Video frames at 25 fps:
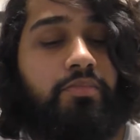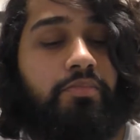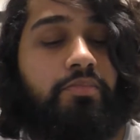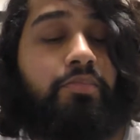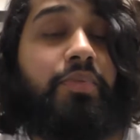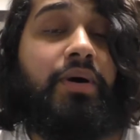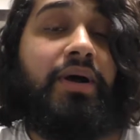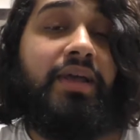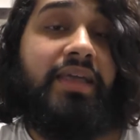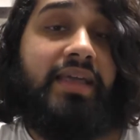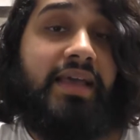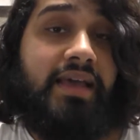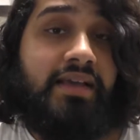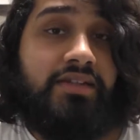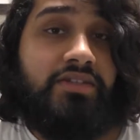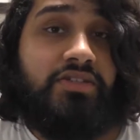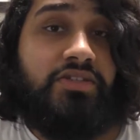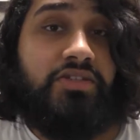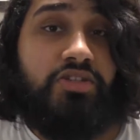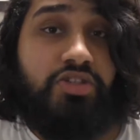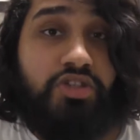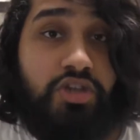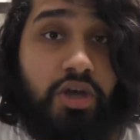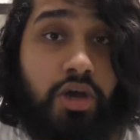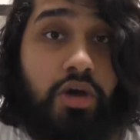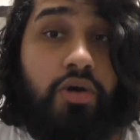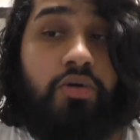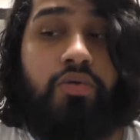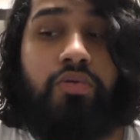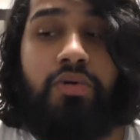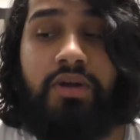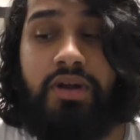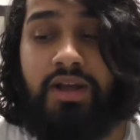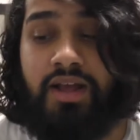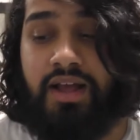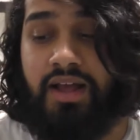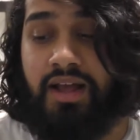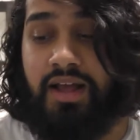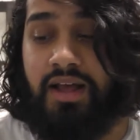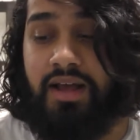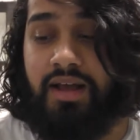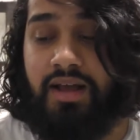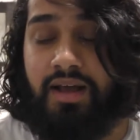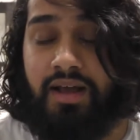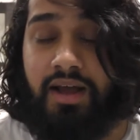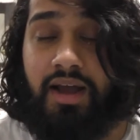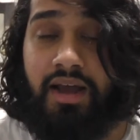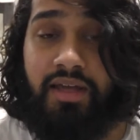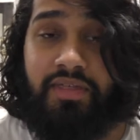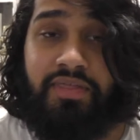But yes, so
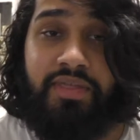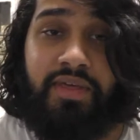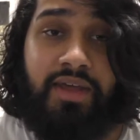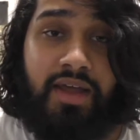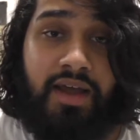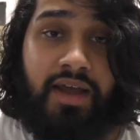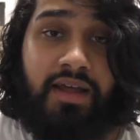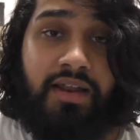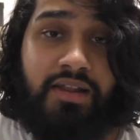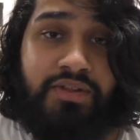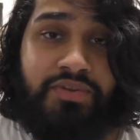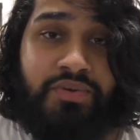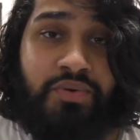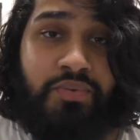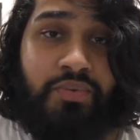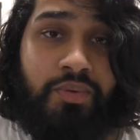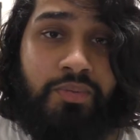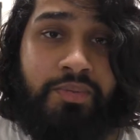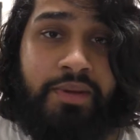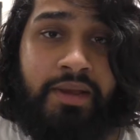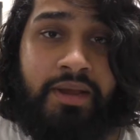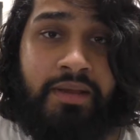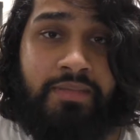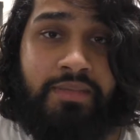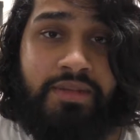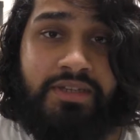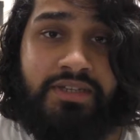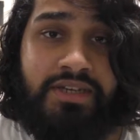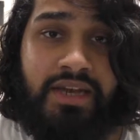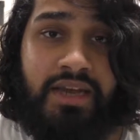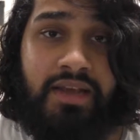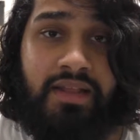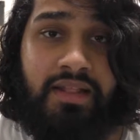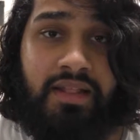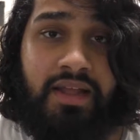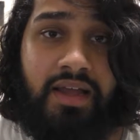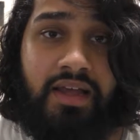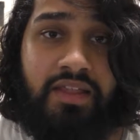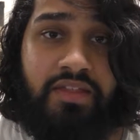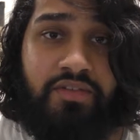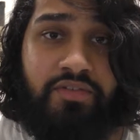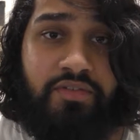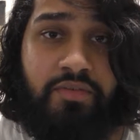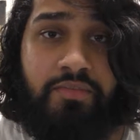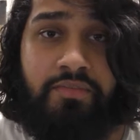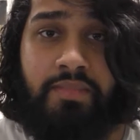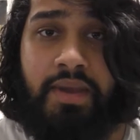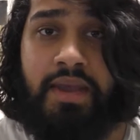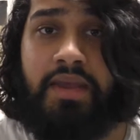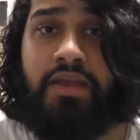I think Isla Dawn will pick up the title either
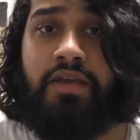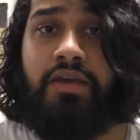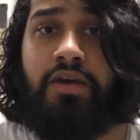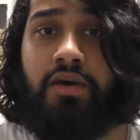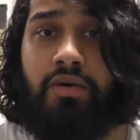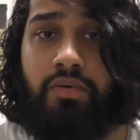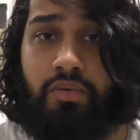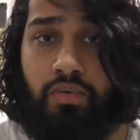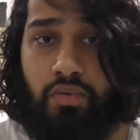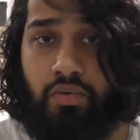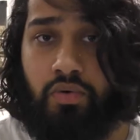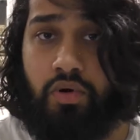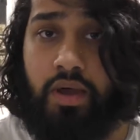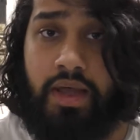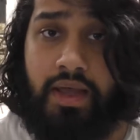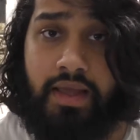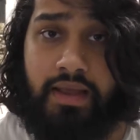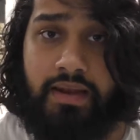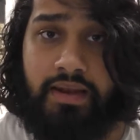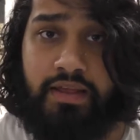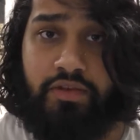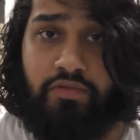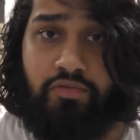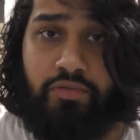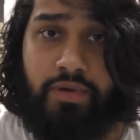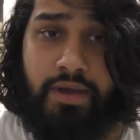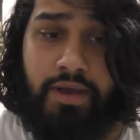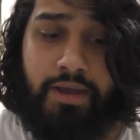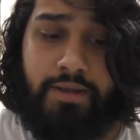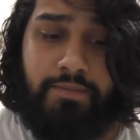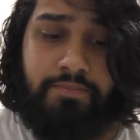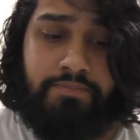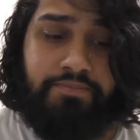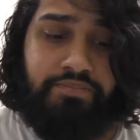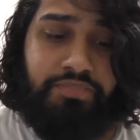from Meiko or Kaylee Ray,